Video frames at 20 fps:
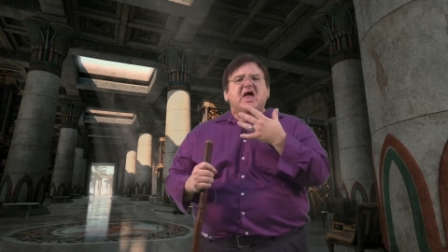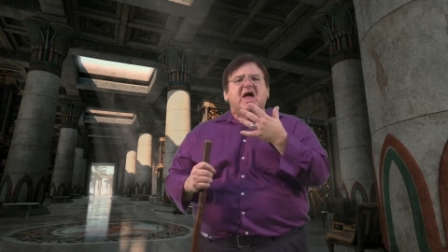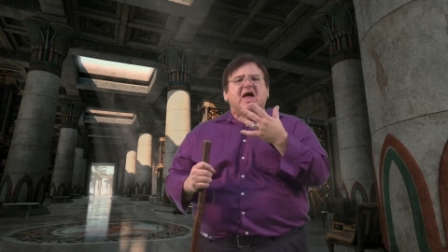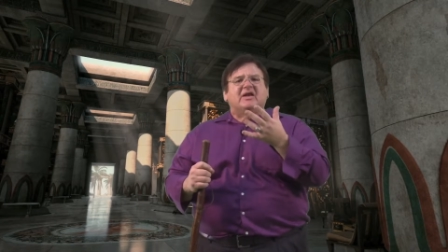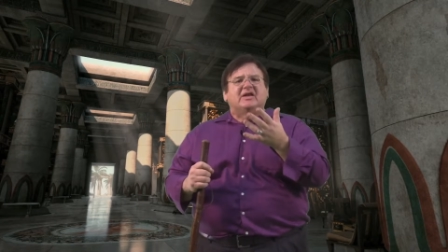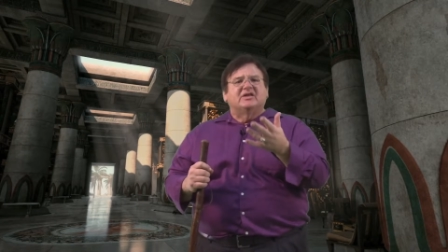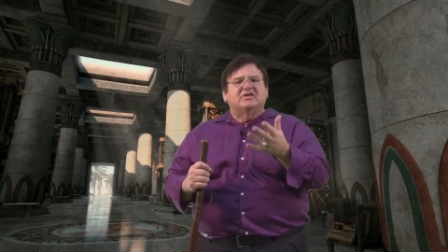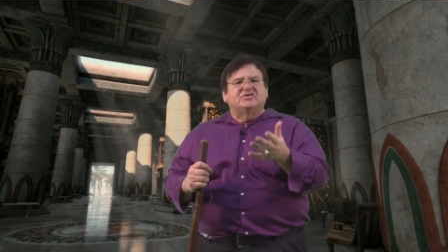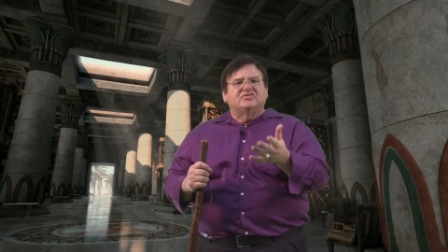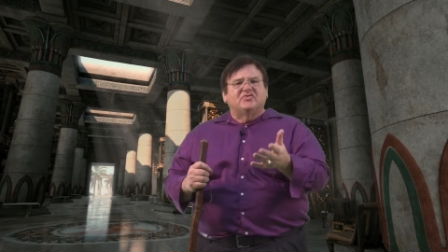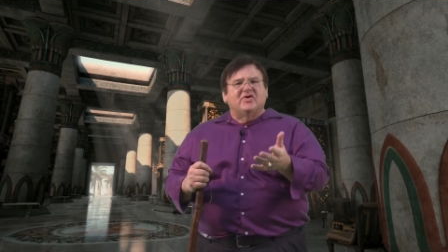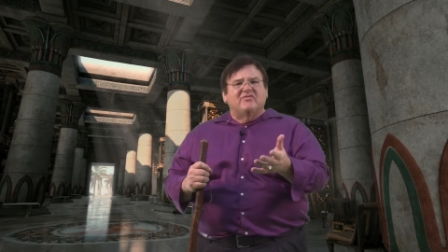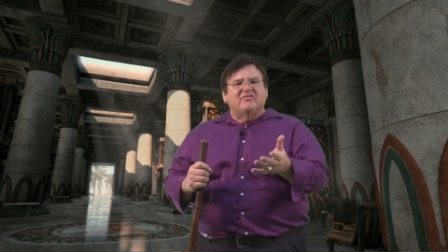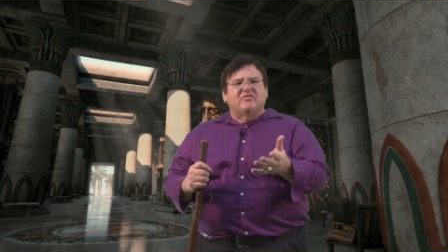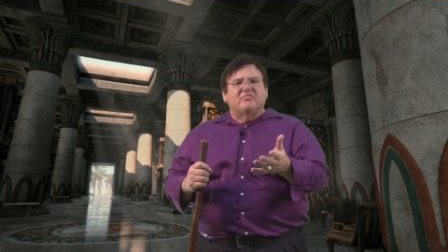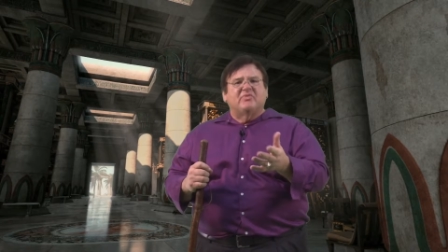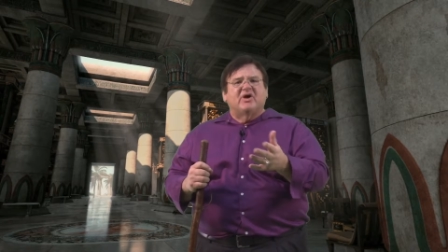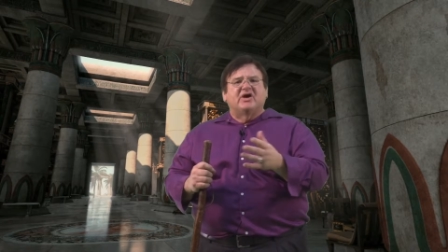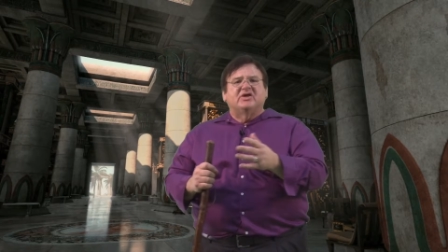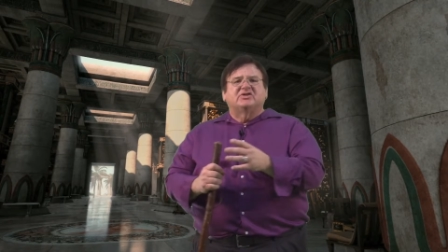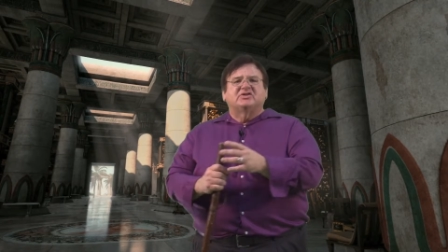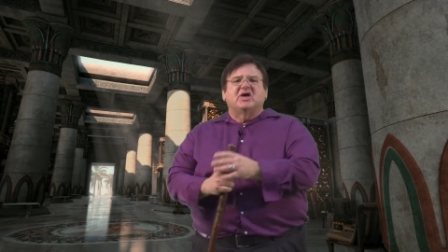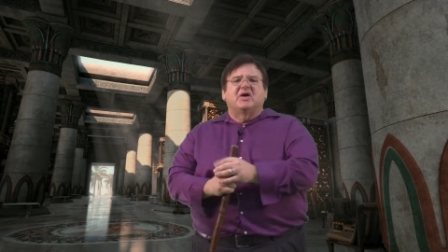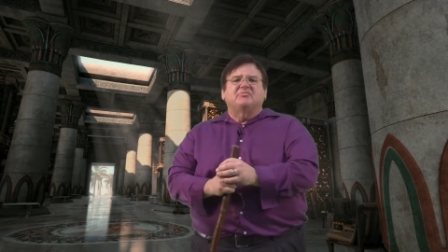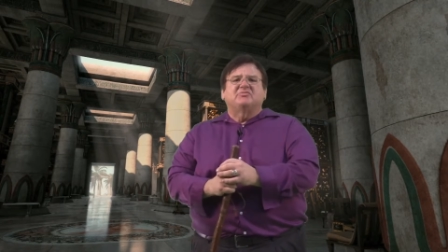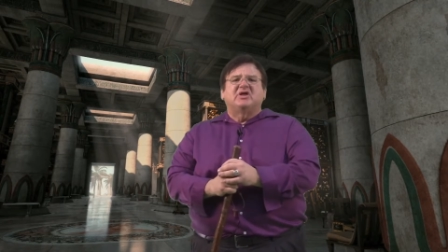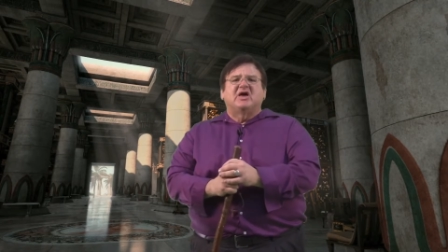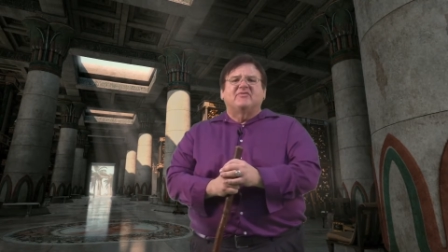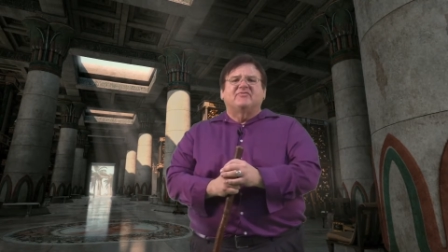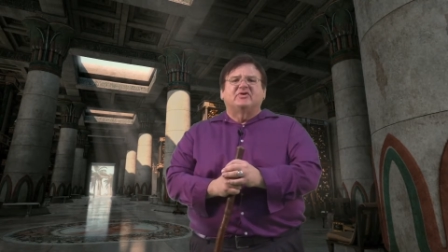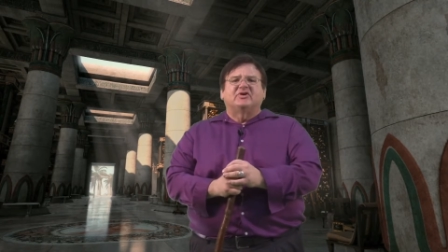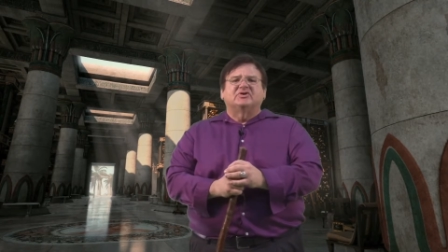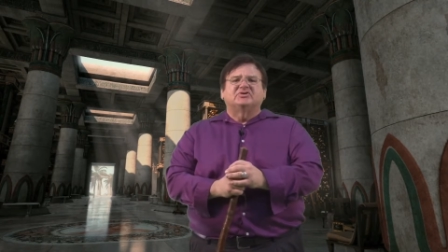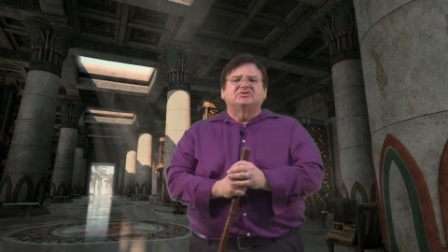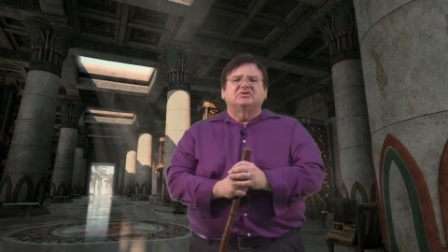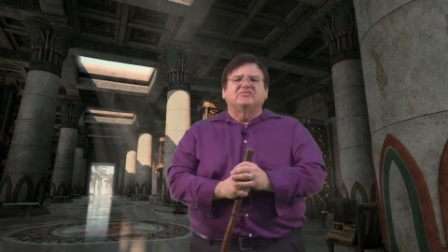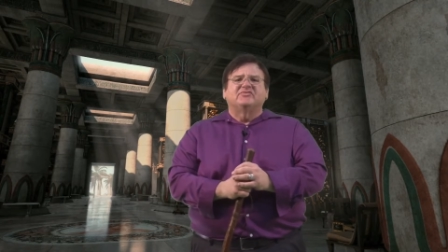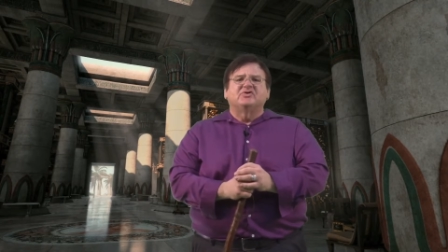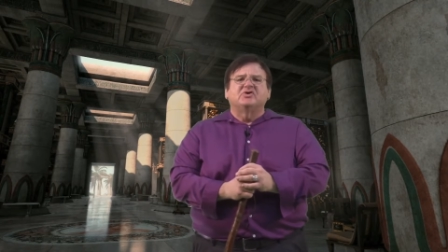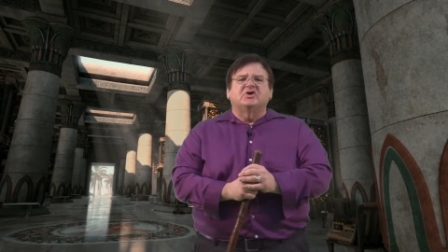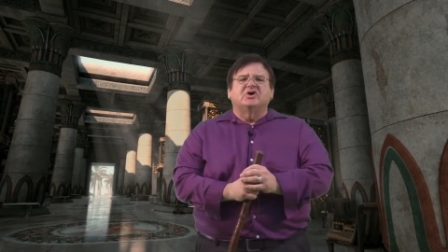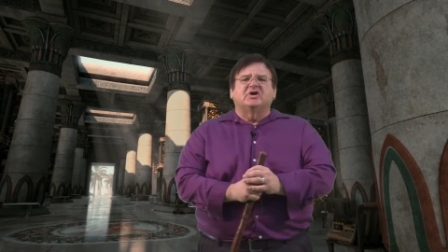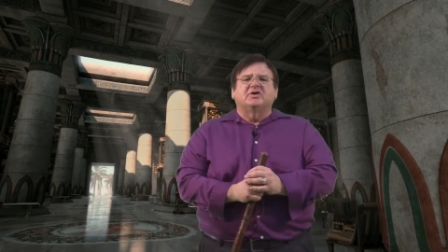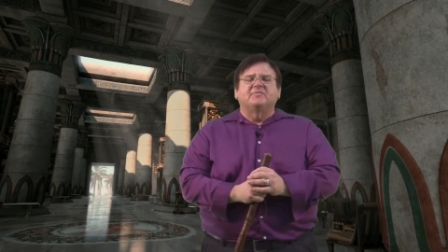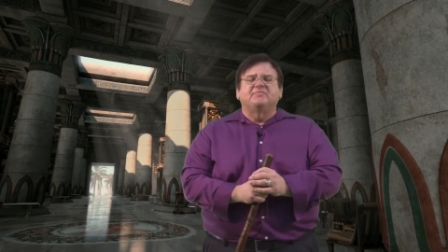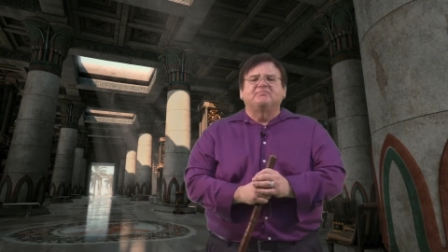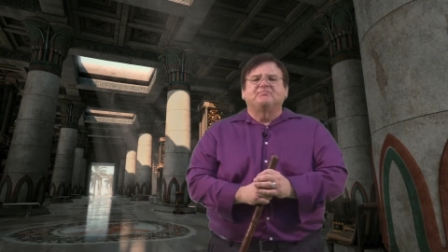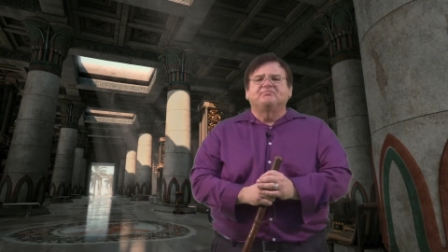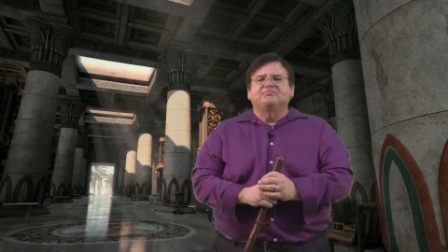and is driven by some definition of good.